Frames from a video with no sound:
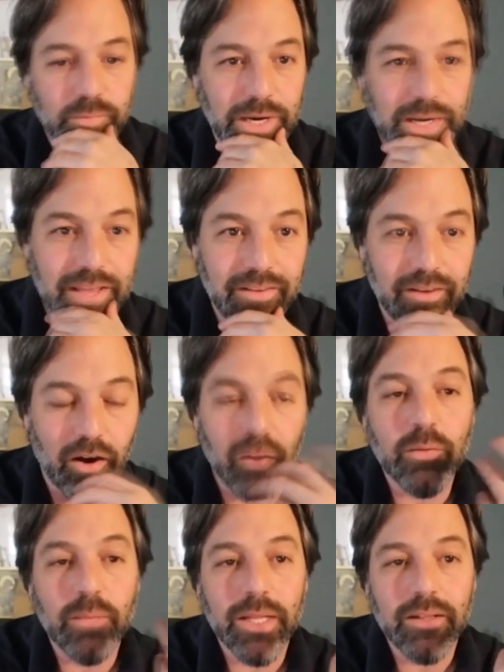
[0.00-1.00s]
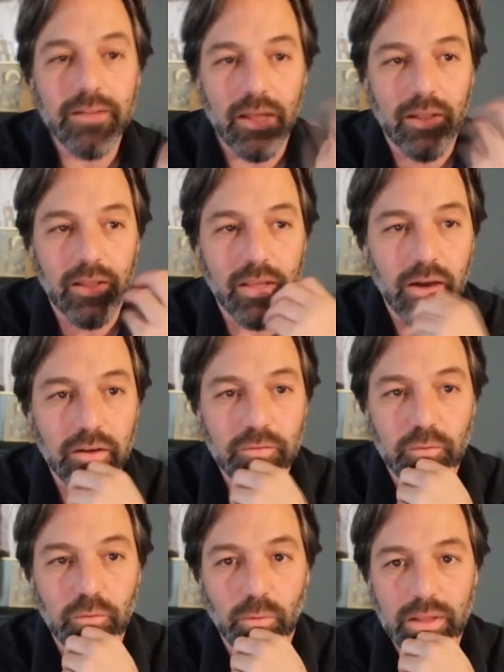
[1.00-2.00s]
but he's ultimately telling a
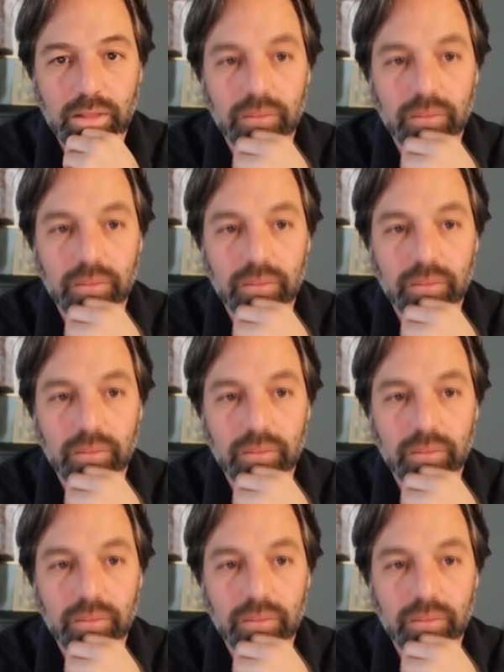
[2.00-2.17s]
story that